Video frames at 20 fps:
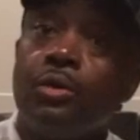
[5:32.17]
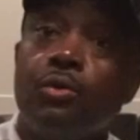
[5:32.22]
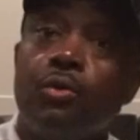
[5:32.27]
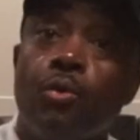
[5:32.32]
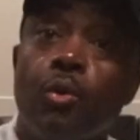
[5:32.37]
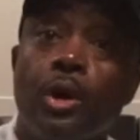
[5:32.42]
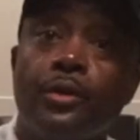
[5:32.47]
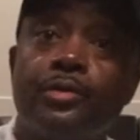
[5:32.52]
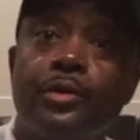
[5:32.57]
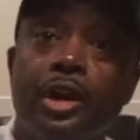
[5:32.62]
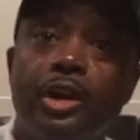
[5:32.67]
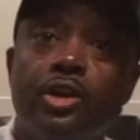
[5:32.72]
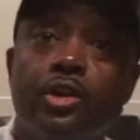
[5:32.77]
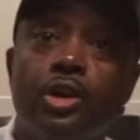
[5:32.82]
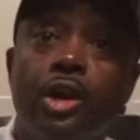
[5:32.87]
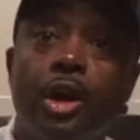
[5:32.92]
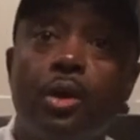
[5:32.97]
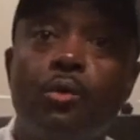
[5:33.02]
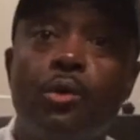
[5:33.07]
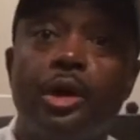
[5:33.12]
One thing you
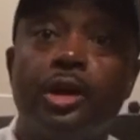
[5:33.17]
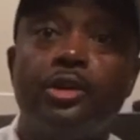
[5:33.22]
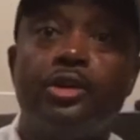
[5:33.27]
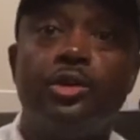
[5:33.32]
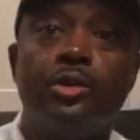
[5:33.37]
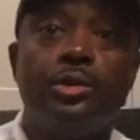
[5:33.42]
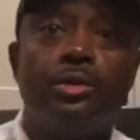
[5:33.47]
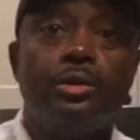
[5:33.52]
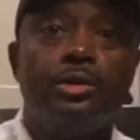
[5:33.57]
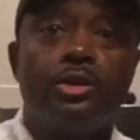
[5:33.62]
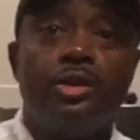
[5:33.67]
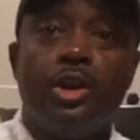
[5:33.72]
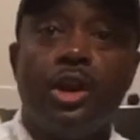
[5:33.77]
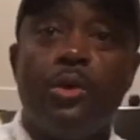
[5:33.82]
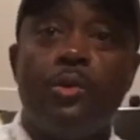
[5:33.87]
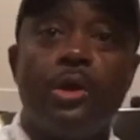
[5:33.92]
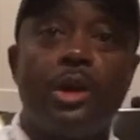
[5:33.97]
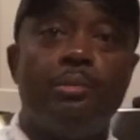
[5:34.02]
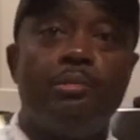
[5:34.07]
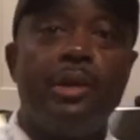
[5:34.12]
don't want to do, you
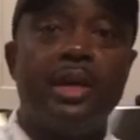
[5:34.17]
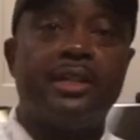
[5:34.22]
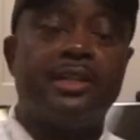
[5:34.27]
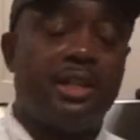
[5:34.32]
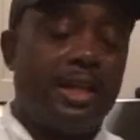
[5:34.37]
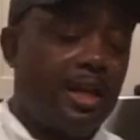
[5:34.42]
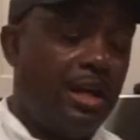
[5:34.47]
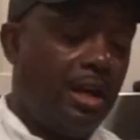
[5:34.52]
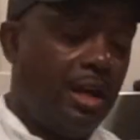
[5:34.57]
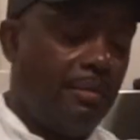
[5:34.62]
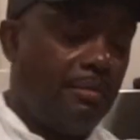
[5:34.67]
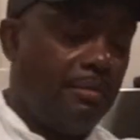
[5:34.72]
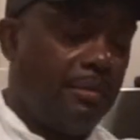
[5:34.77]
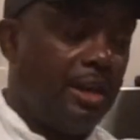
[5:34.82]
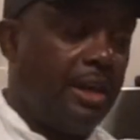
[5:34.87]
don't want to mix that up.